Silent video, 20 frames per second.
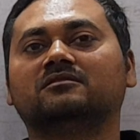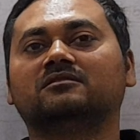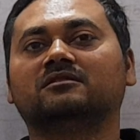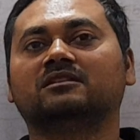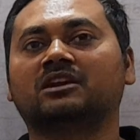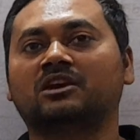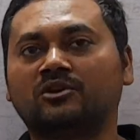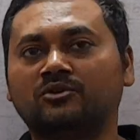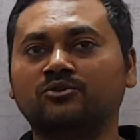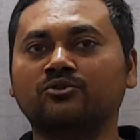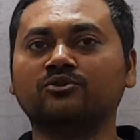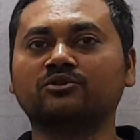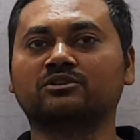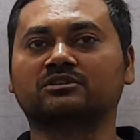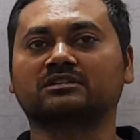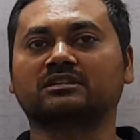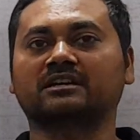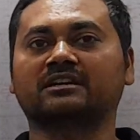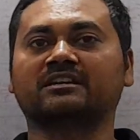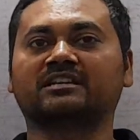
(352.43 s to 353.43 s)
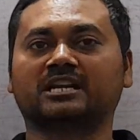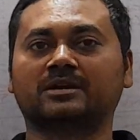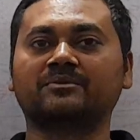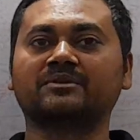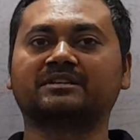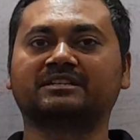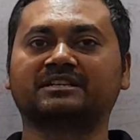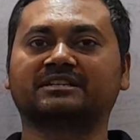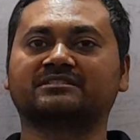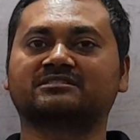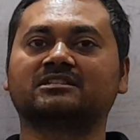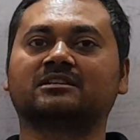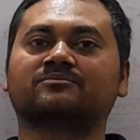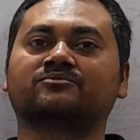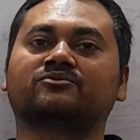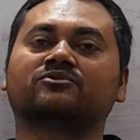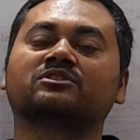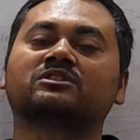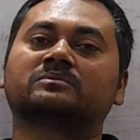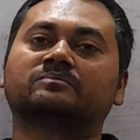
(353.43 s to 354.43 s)
a huge gravitational
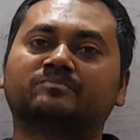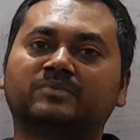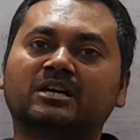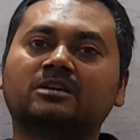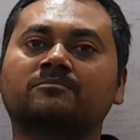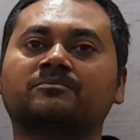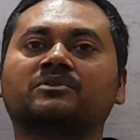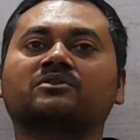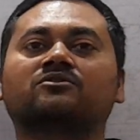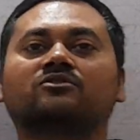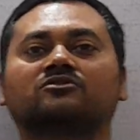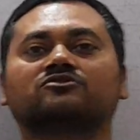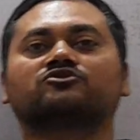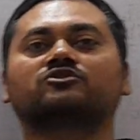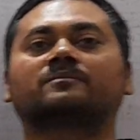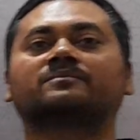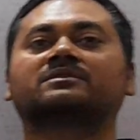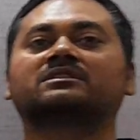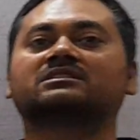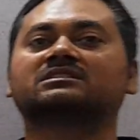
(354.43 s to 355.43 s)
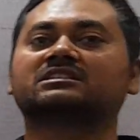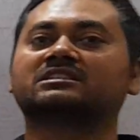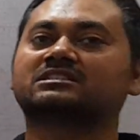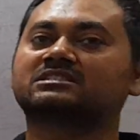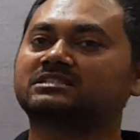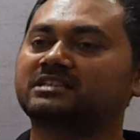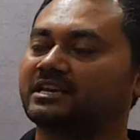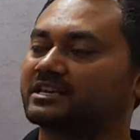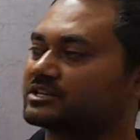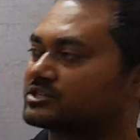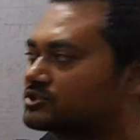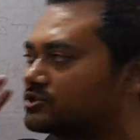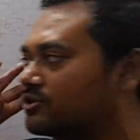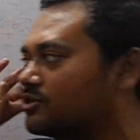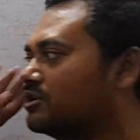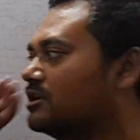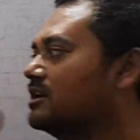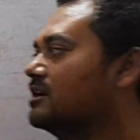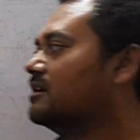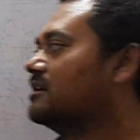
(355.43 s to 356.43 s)
force, but because of the distance,
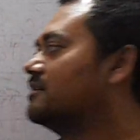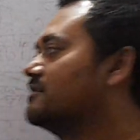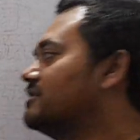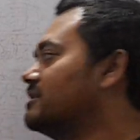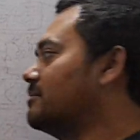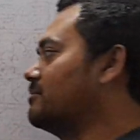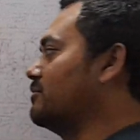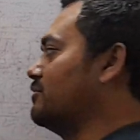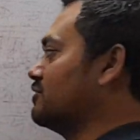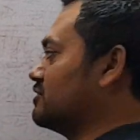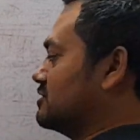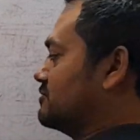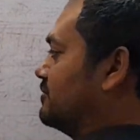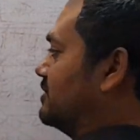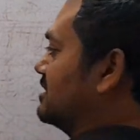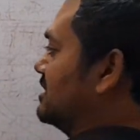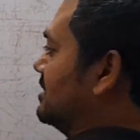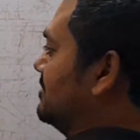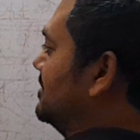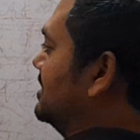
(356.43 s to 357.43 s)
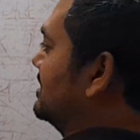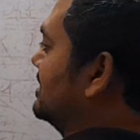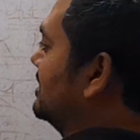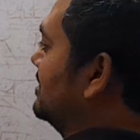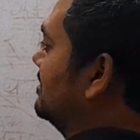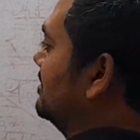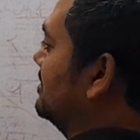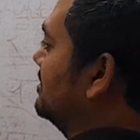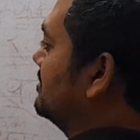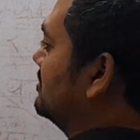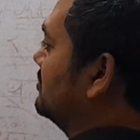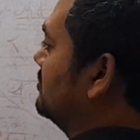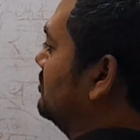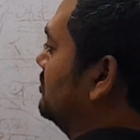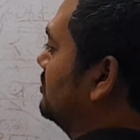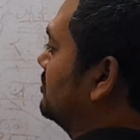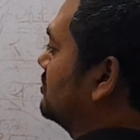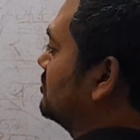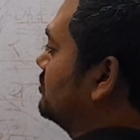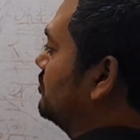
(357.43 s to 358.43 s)
so the most fundamental
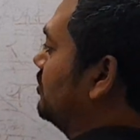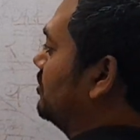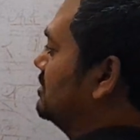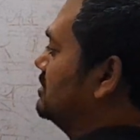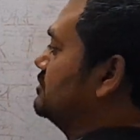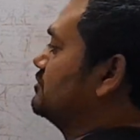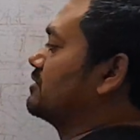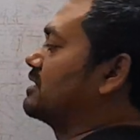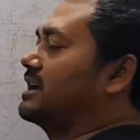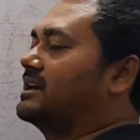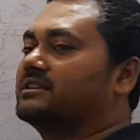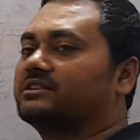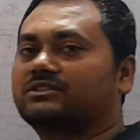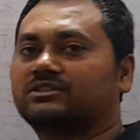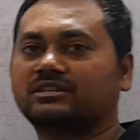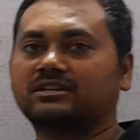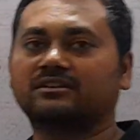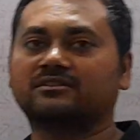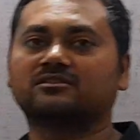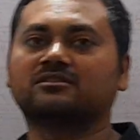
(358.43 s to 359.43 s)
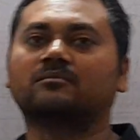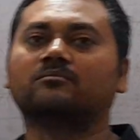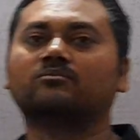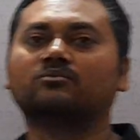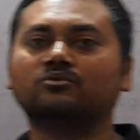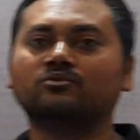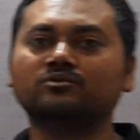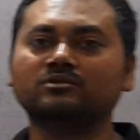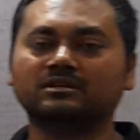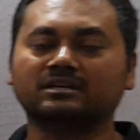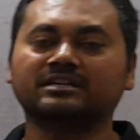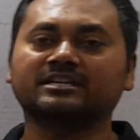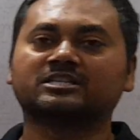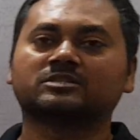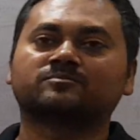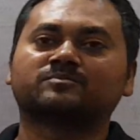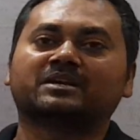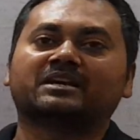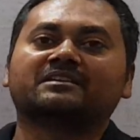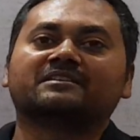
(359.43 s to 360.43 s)
role, you can say, the moon is
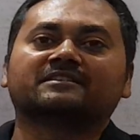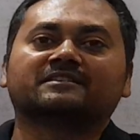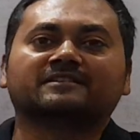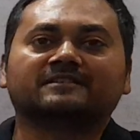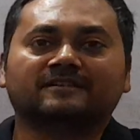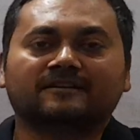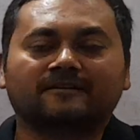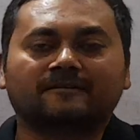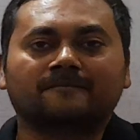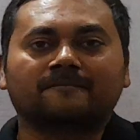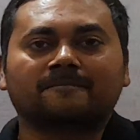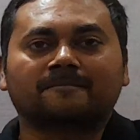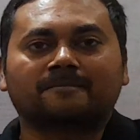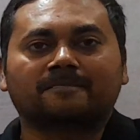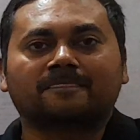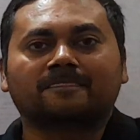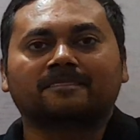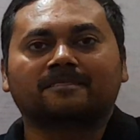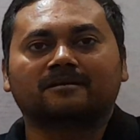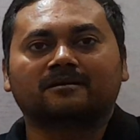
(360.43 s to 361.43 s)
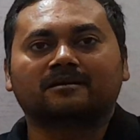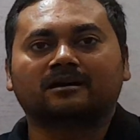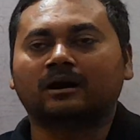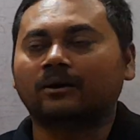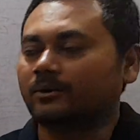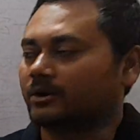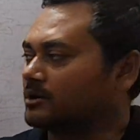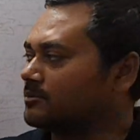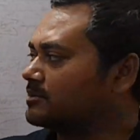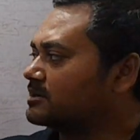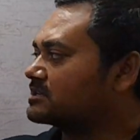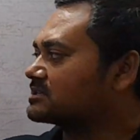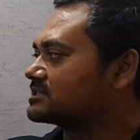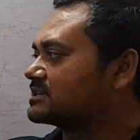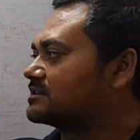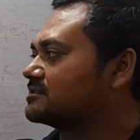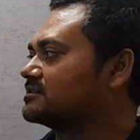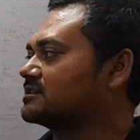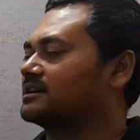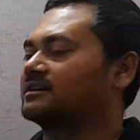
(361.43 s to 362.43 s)
playing here. However,
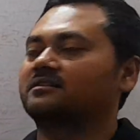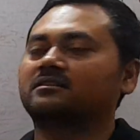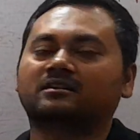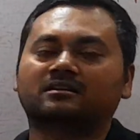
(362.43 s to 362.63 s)
sun and